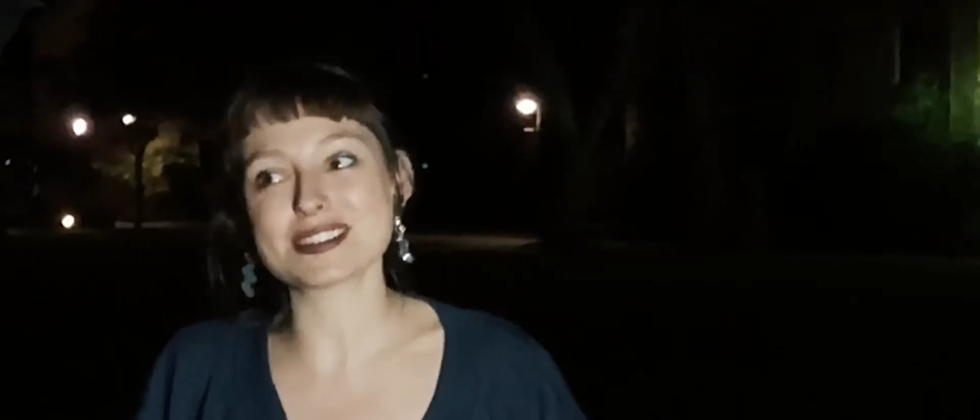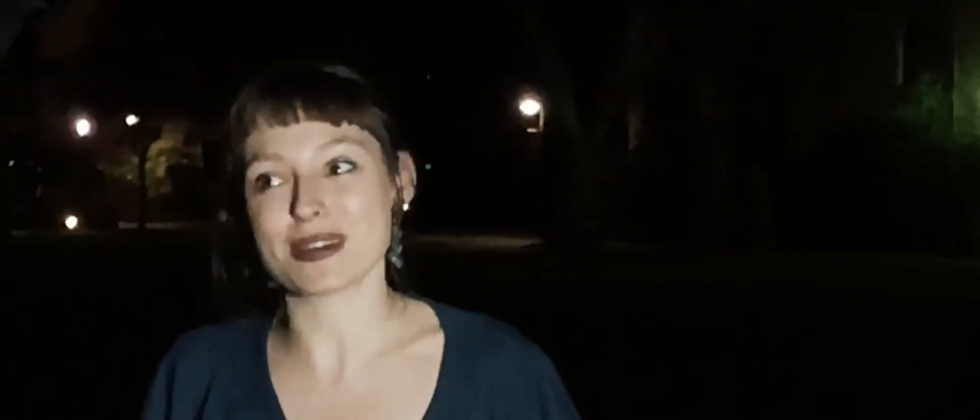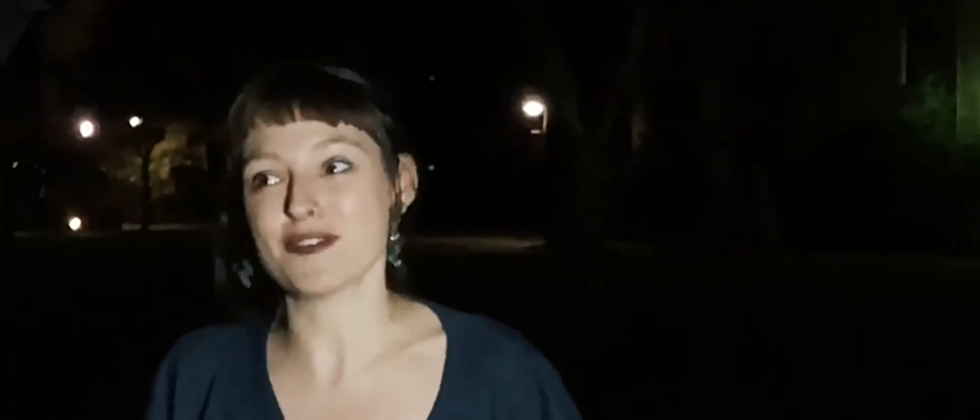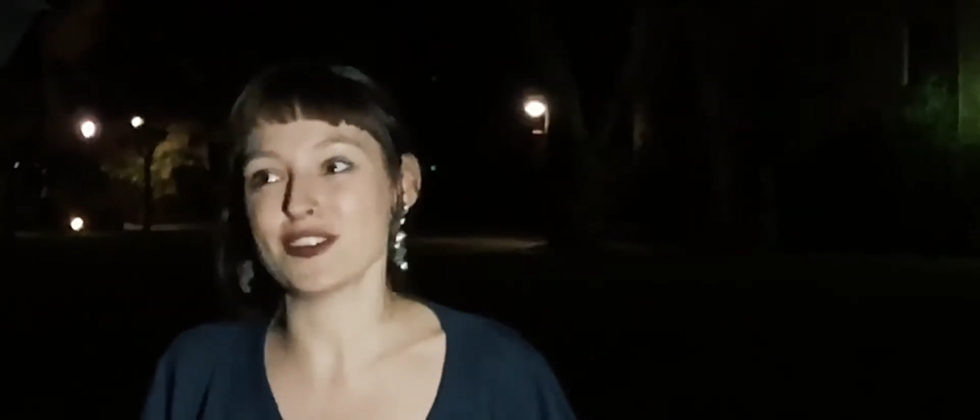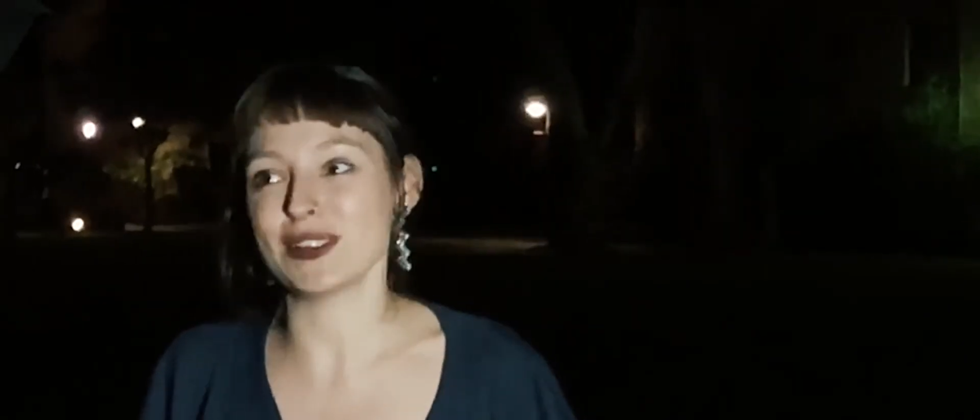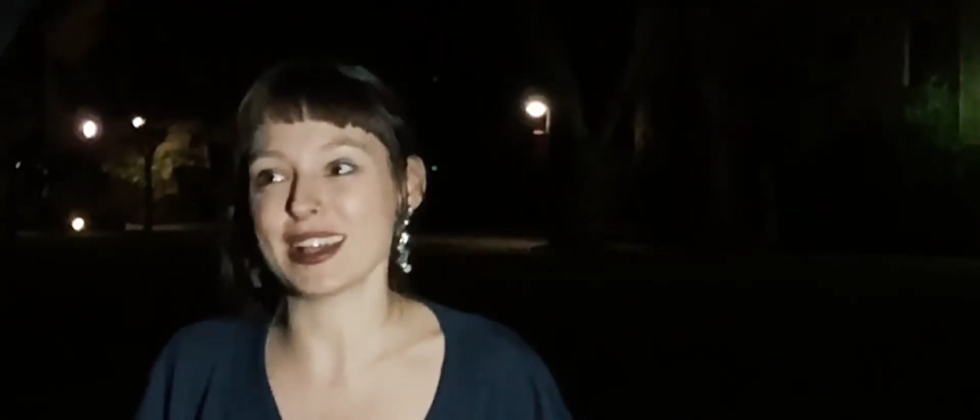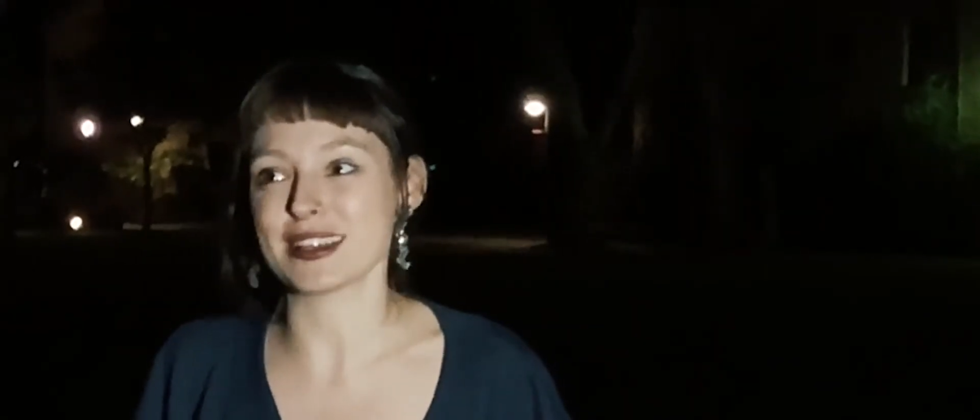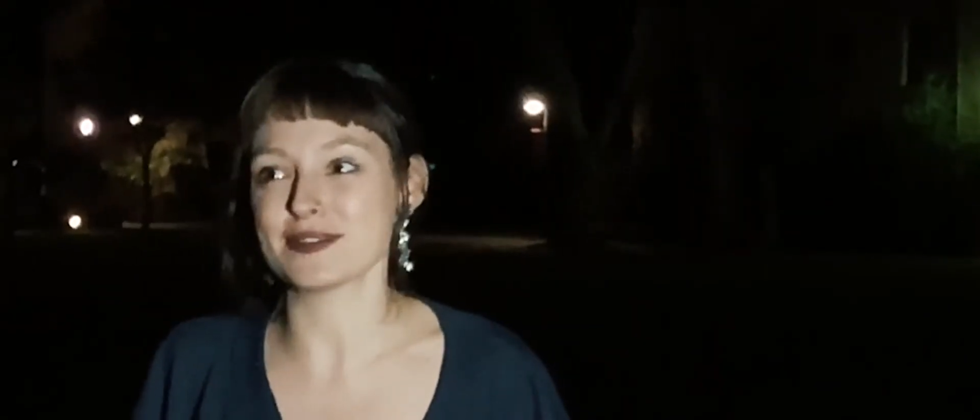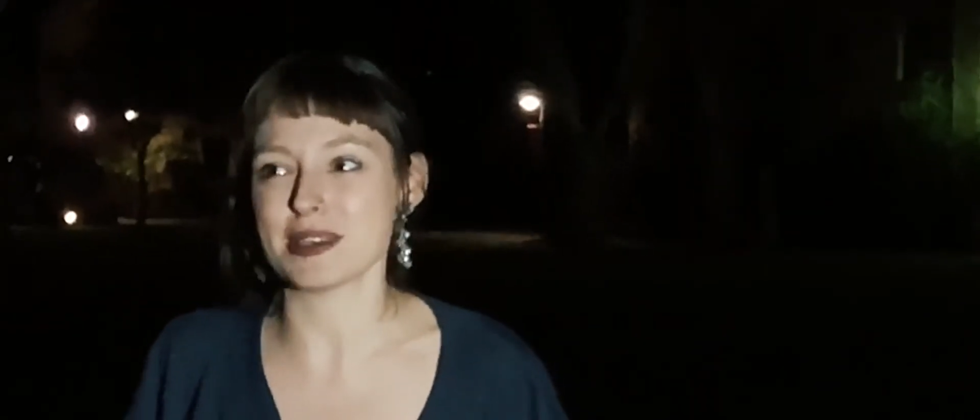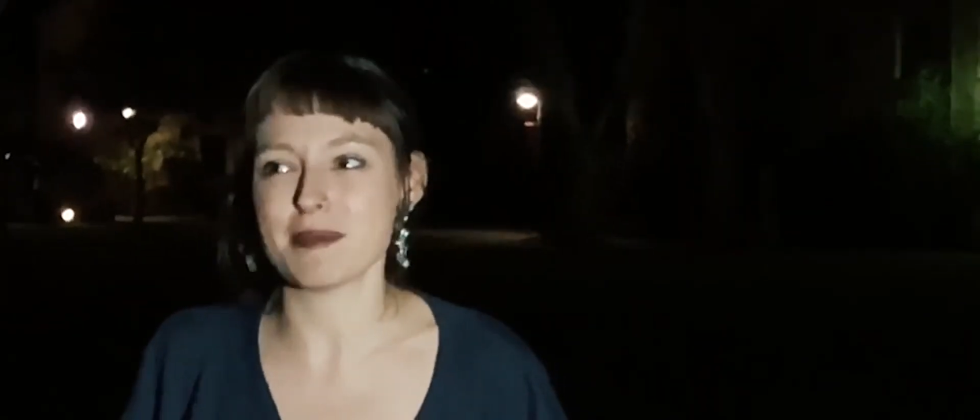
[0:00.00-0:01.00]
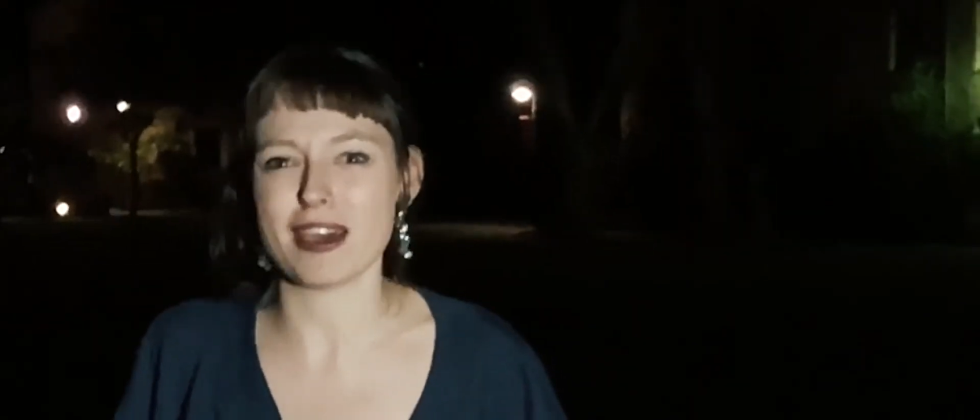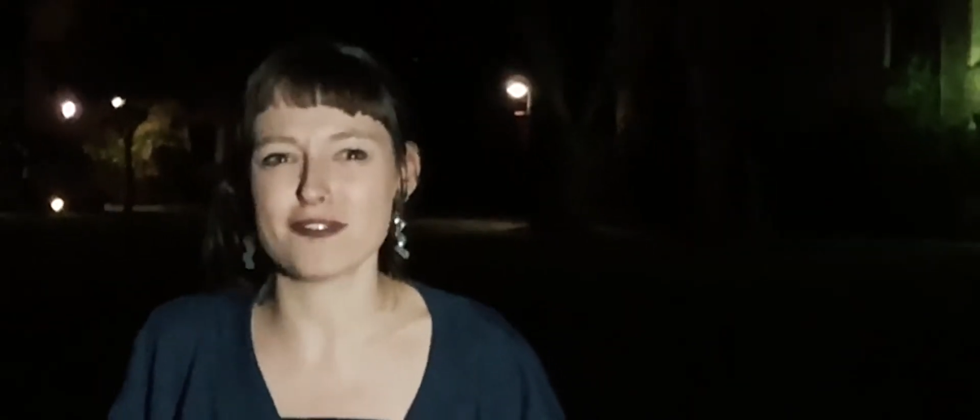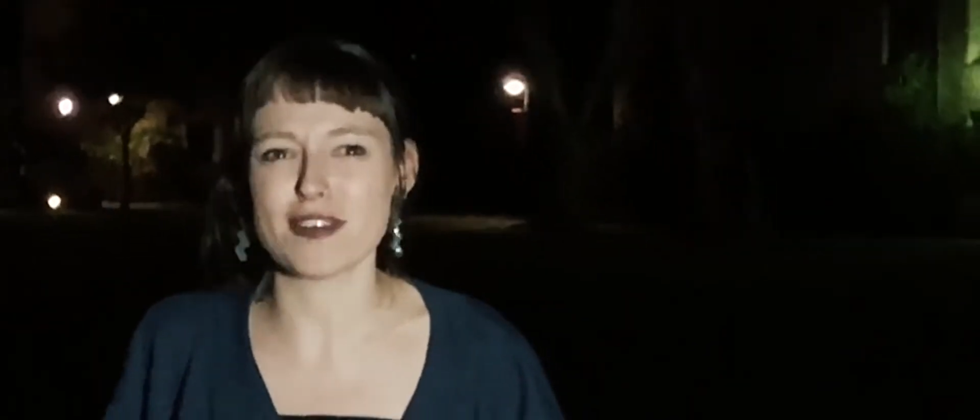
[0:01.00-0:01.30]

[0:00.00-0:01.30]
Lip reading: so I feel like I've somehow